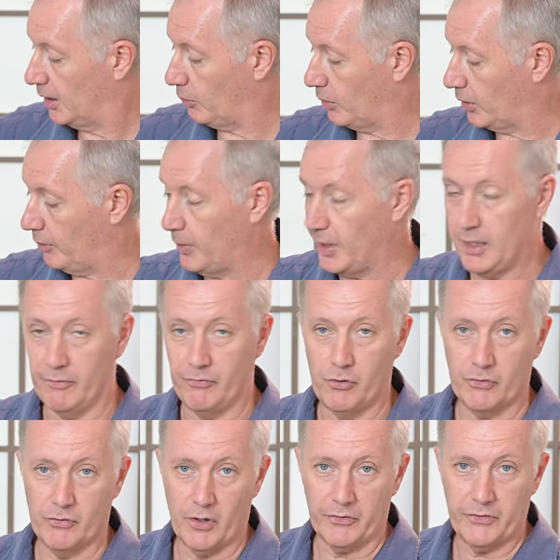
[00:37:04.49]
Now, what I mean,
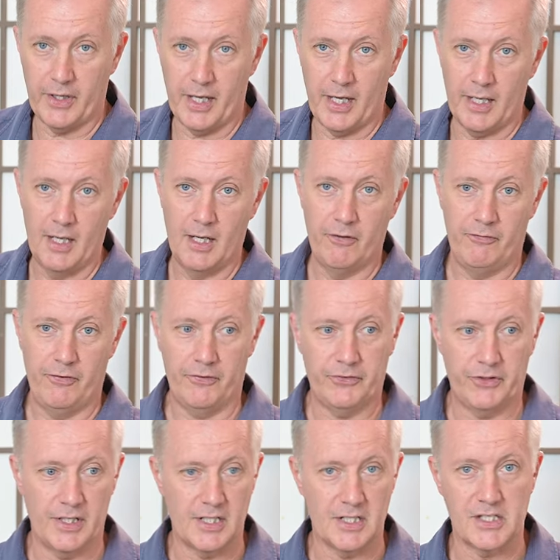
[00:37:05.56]
if you've got their
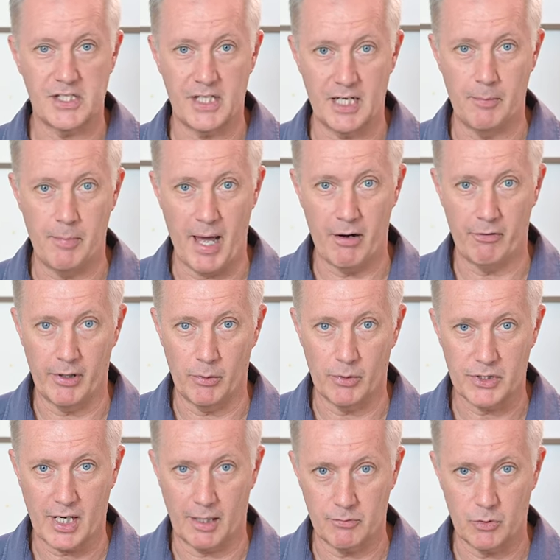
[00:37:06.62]
15C battery,
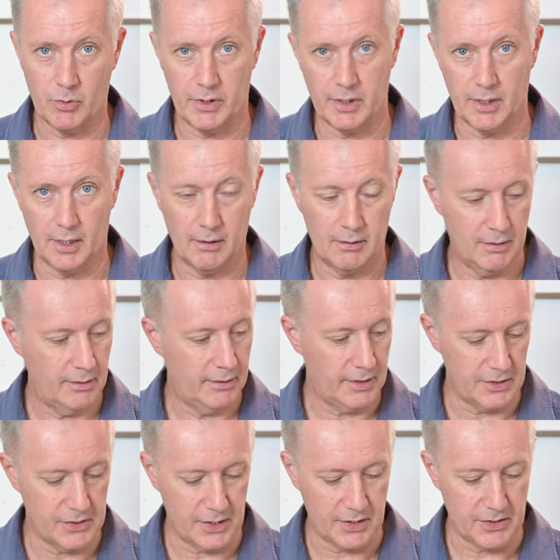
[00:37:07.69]
which comes with the
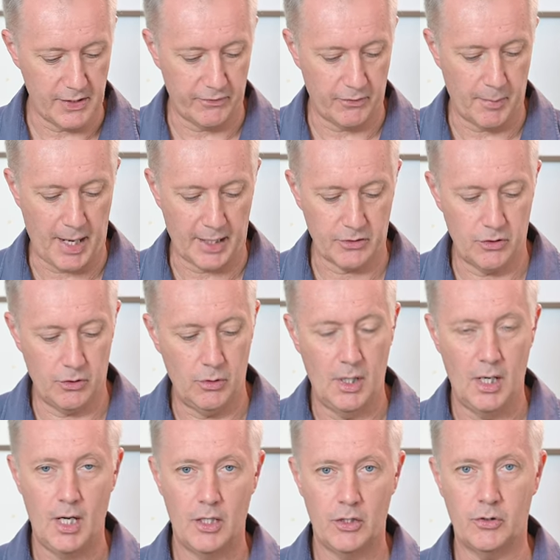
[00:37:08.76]
Z7 Mark II,
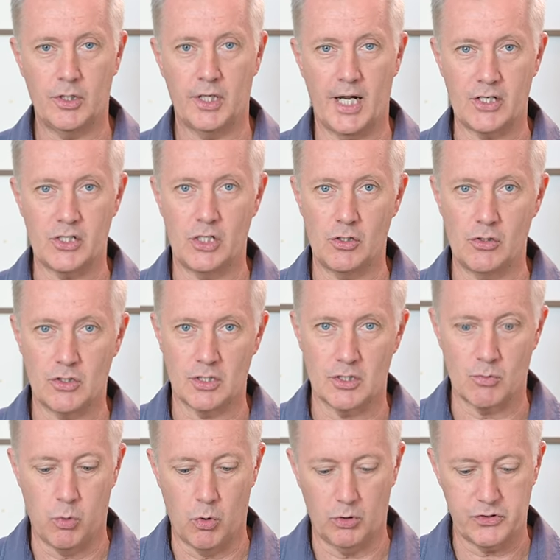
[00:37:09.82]
you can actually use
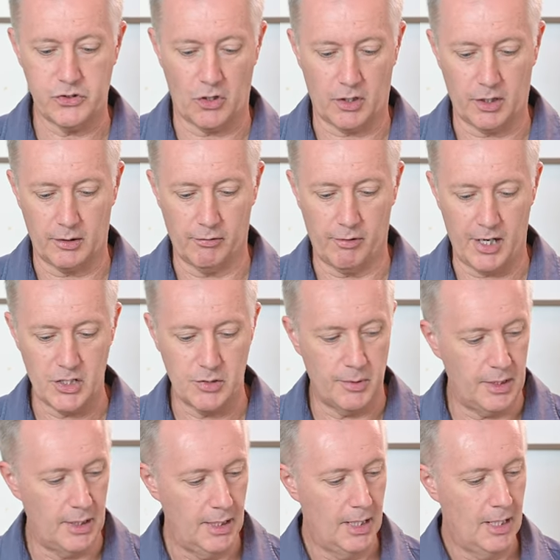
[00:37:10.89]
this wall socket
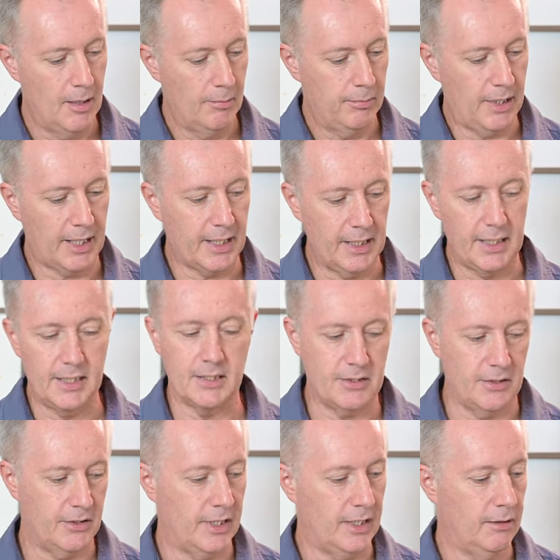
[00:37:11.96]
arrangement, plug it
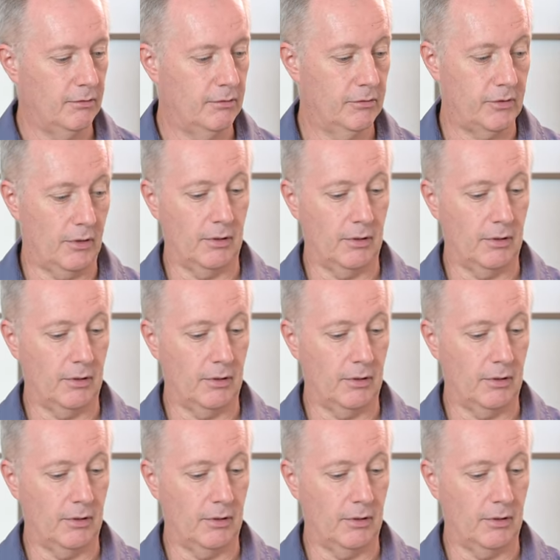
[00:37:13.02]
into the,